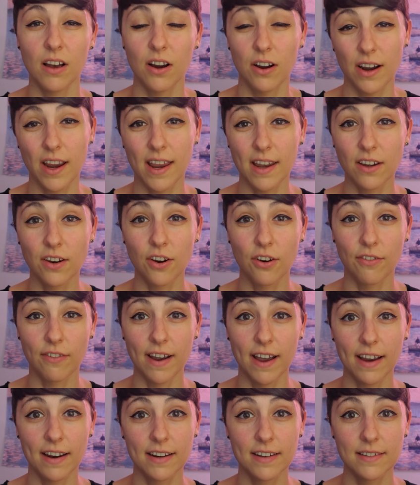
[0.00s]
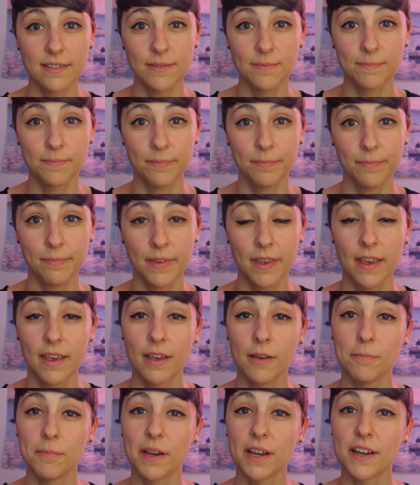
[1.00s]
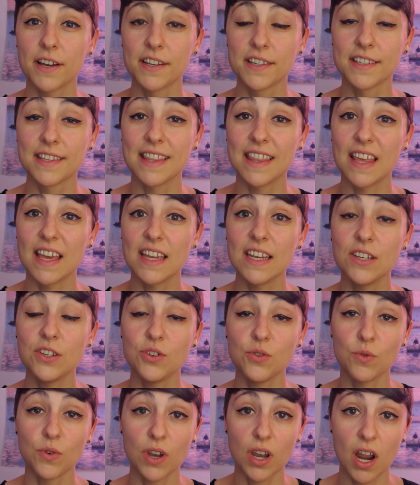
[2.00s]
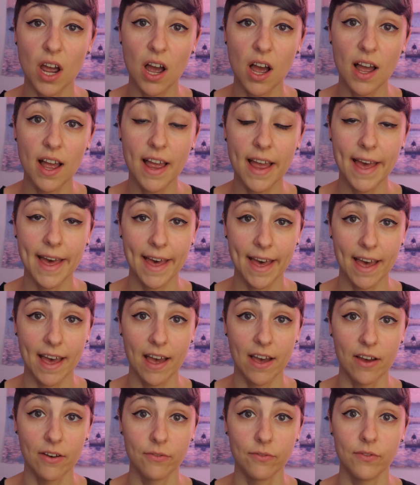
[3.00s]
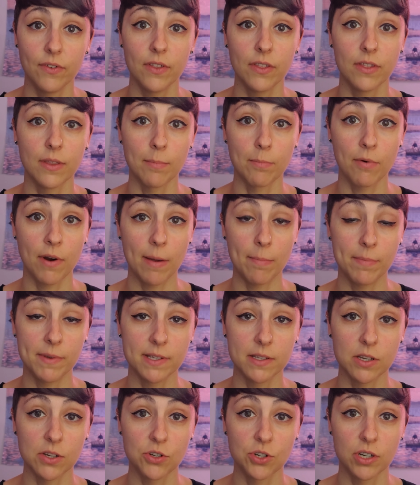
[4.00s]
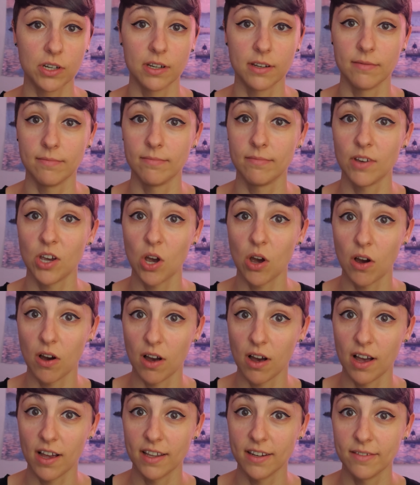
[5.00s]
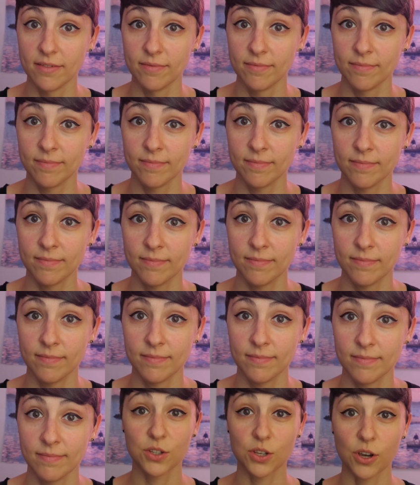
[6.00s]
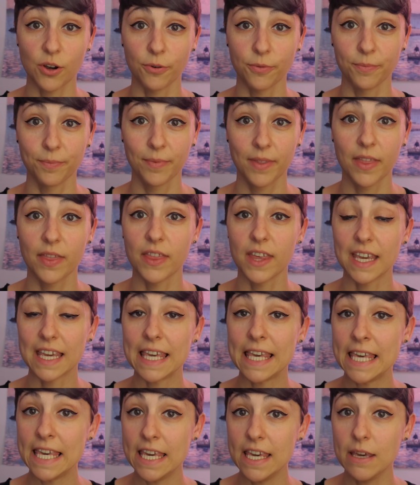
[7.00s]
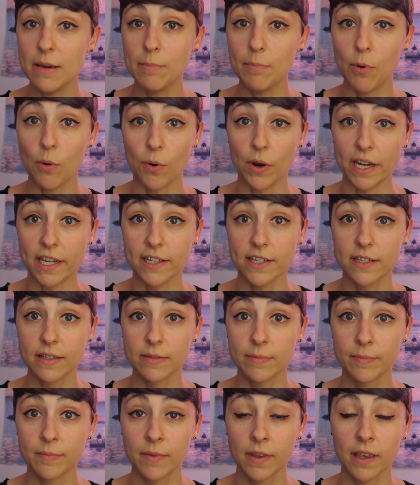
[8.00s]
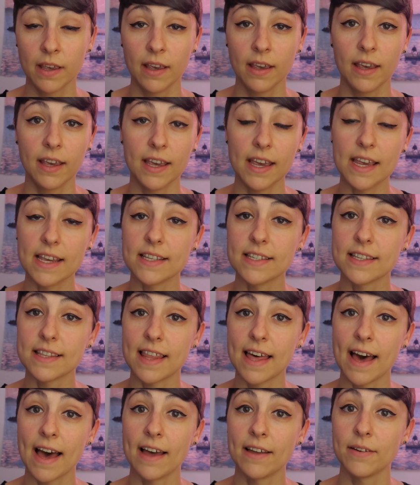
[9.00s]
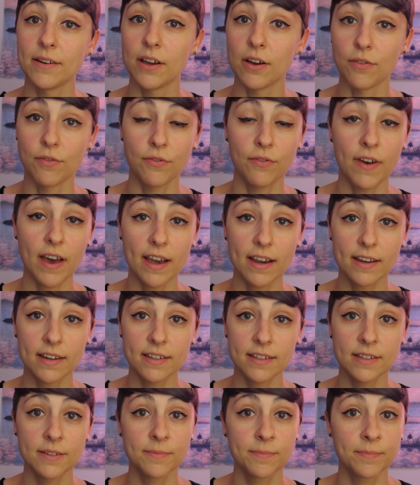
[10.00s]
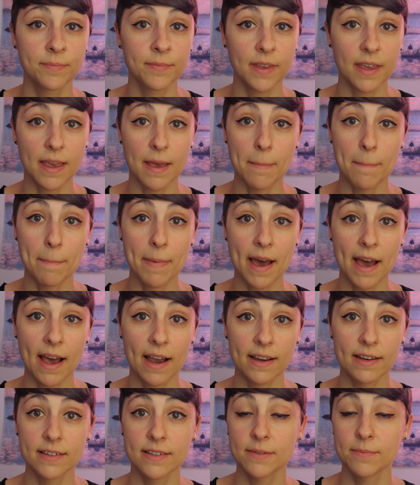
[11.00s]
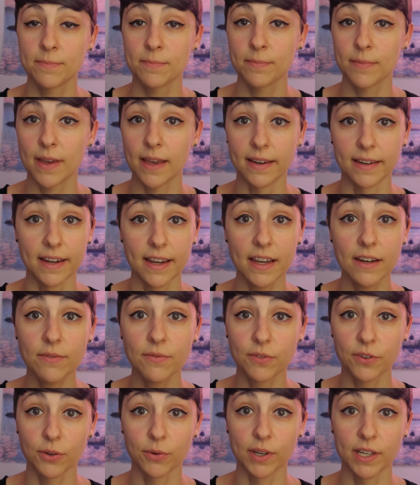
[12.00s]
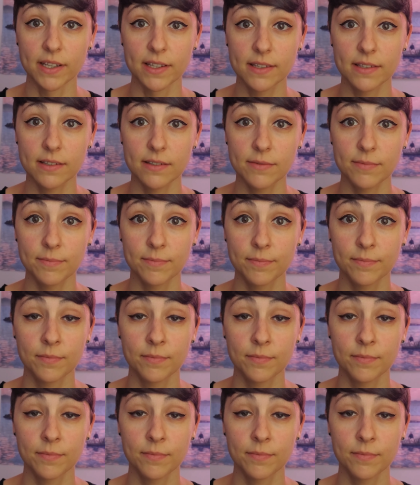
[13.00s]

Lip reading: are incorrect because they do not have the preposition on. So the key point is that effect, impact, and influence